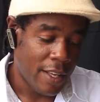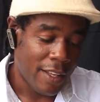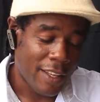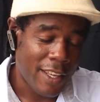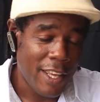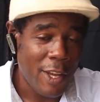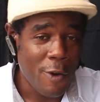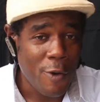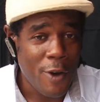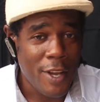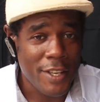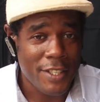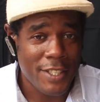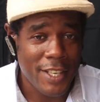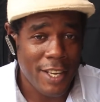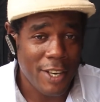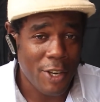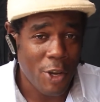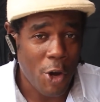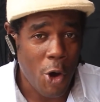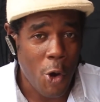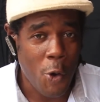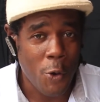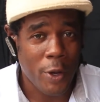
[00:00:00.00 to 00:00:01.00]
Kira
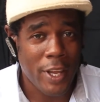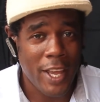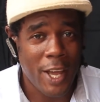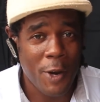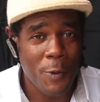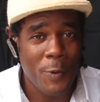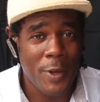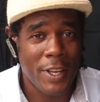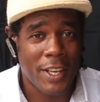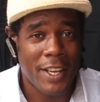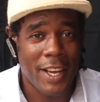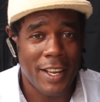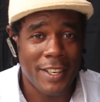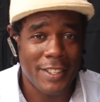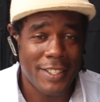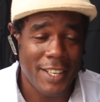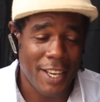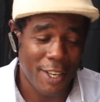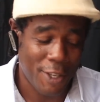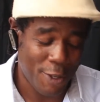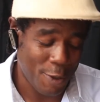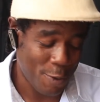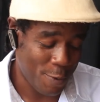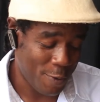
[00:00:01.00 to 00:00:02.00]
said, how can we
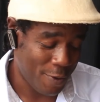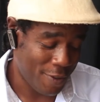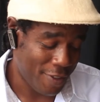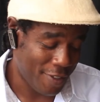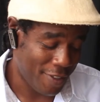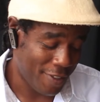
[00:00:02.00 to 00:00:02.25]
contact you?